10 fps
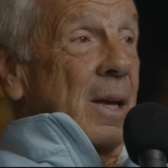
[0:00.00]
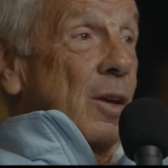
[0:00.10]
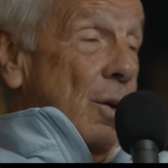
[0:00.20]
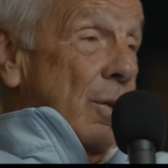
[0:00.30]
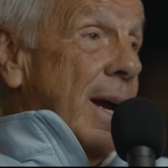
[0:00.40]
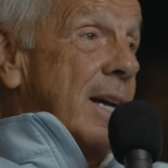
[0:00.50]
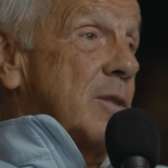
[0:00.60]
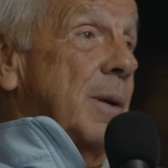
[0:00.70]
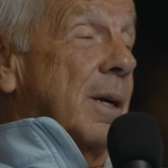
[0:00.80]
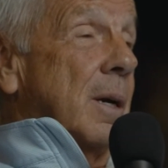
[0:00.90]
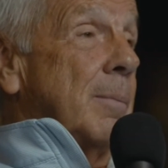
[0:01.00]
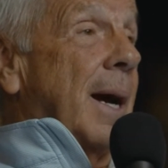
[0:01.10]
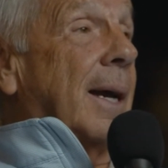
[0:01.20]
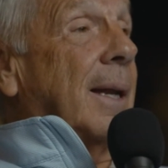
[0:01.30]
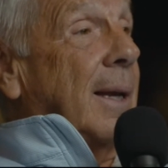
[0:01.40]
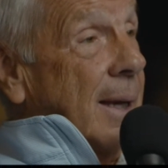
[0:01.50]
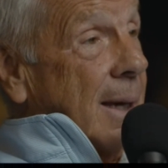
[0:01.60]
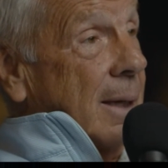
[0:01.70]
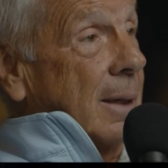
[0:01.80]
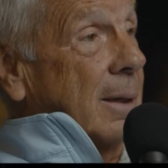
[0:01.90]
they asked me to come back, and
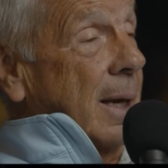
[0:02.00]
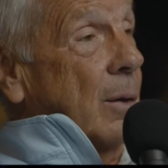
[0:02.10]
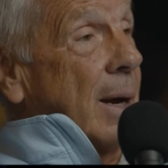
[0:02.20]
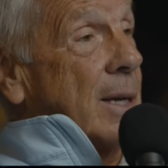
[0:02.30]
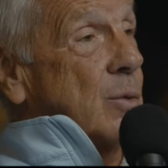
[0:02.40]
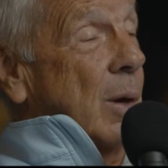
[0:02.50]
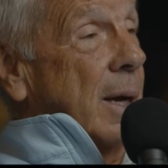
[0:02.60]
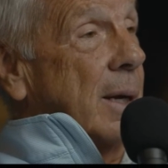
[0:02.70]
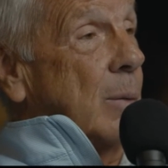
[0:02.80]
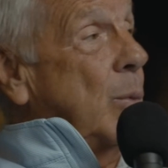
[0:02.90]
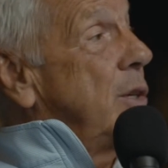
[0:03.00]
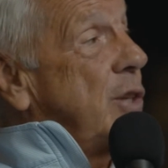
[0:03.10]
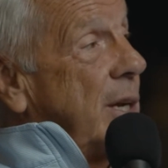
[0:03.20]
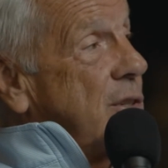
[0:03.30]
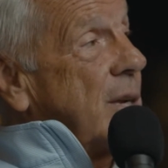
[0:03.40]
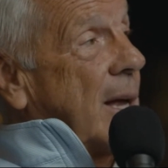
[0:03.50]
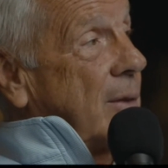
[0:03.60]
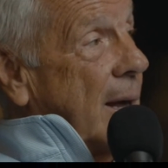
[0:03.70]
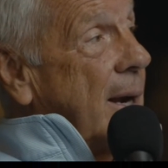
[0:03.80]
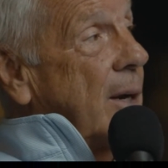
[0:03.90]
Nick had graduated. We had changed
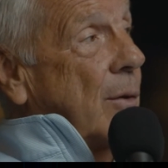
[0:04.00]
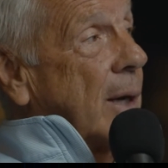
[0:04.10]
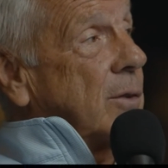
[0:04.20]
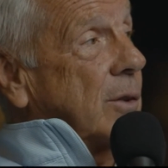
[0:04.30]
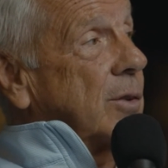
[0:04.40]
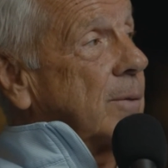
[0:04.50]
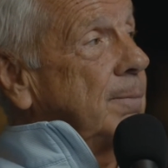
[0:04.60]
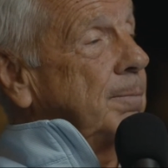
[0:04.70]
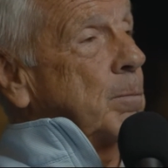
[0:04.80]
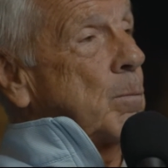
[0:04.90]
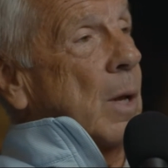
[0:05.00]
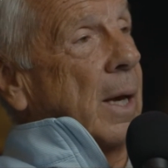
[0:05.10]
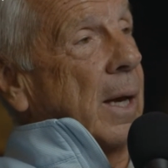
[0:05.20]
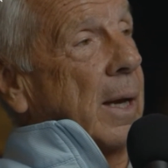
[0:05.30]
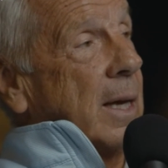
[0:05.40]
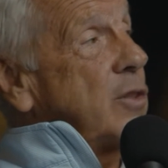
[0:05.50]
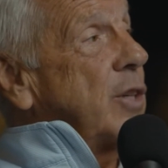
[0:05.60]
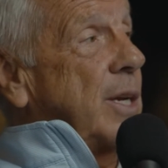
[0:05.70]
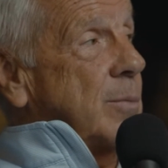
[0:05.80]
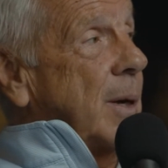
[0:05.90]
athletic directors, and that
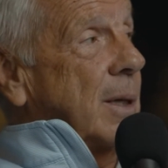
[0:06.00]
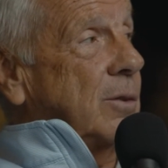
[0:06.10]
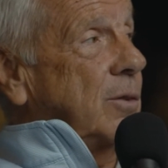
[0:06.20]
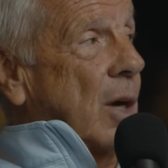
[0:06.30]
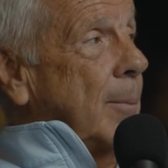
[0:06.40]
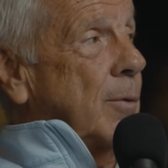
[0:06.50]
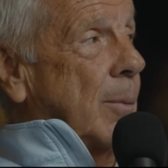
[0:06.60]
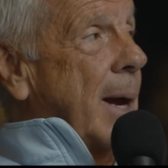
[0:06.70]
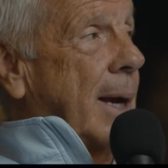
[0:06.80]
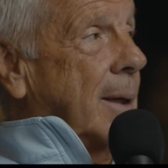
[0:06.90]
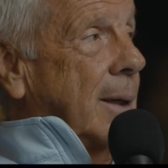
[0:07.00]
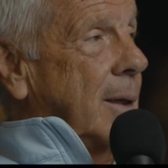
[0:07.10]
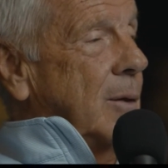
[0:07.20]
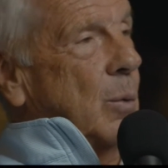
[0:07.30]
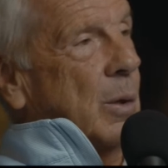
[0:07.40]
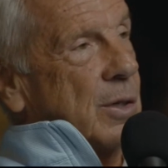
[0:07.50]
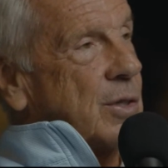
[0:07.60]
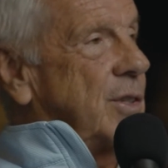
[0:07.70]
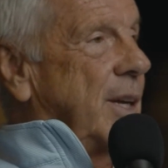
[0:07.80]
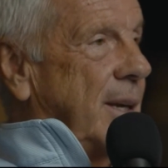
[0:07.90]
changed my job dramatically. We
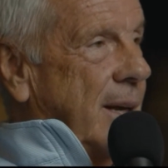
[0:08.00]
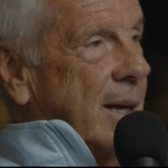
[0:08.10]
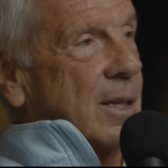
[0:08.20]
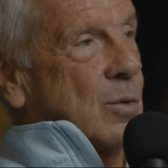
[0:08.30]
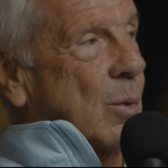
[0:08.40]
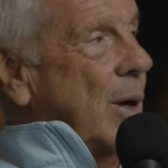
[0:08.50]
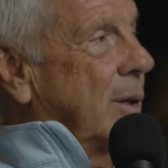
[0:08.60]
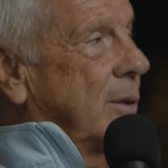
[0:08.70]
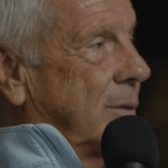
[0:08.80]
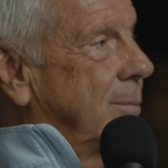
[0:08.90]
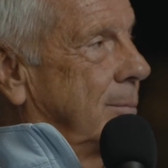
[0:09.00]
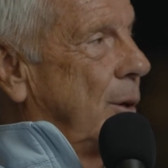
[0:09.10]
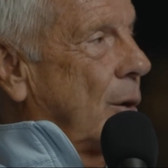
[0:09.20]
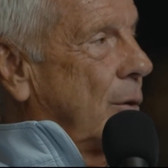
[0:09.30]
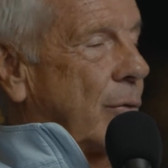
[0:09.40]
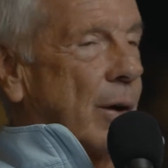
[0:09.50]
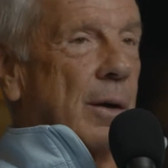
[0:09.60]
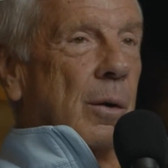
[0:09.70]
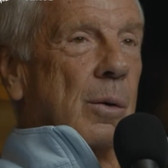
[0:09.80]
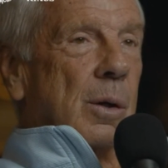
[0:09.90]
just didn't hit as well as Dr.
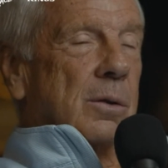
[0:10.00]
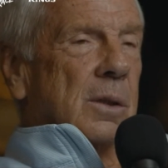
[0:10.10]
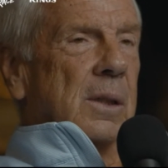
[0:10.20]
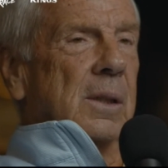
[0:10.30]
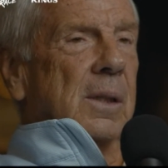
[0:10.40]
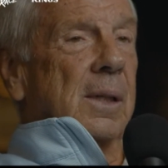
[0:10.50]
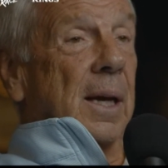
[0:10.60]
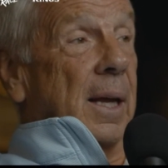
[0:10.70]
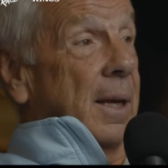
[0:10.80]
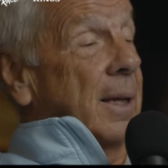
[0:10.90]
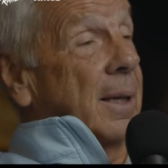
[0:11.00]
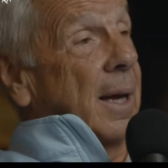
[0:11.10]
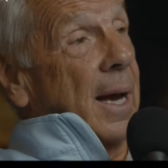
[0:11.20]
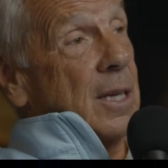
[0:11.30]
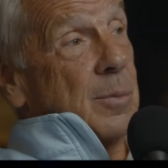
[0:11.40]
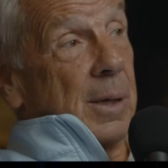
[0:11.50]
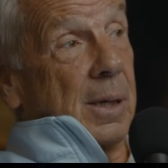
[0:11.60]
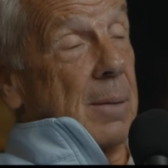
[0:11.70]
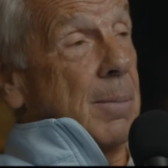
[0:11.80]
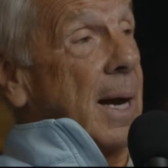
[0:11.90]
Frederick was. And then they asked me to
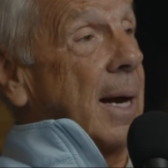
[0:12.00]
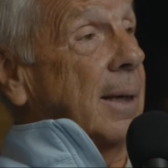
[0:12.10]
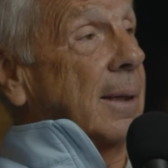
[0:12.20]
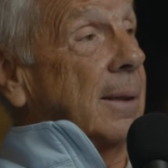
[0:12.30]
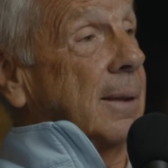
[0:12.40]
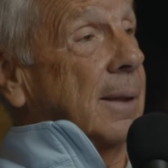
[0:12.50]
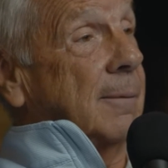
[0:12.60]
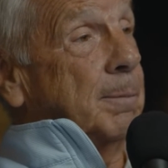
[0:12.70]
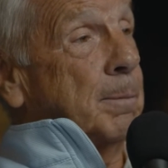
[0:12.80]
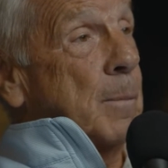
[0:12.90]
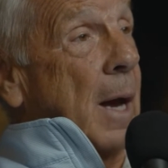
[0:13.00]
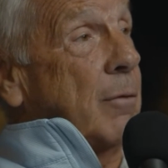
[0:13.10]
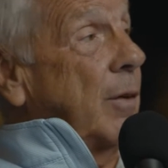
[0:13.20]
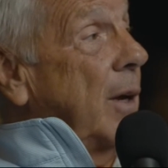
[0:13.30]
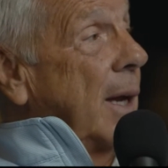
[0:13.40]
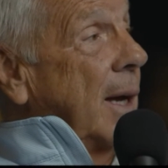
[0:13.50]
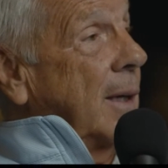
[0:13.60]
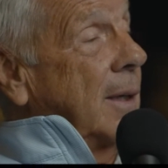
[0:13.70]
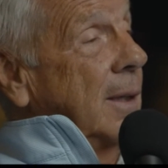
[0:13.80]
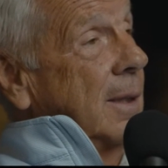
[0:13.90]
come back, and I felt like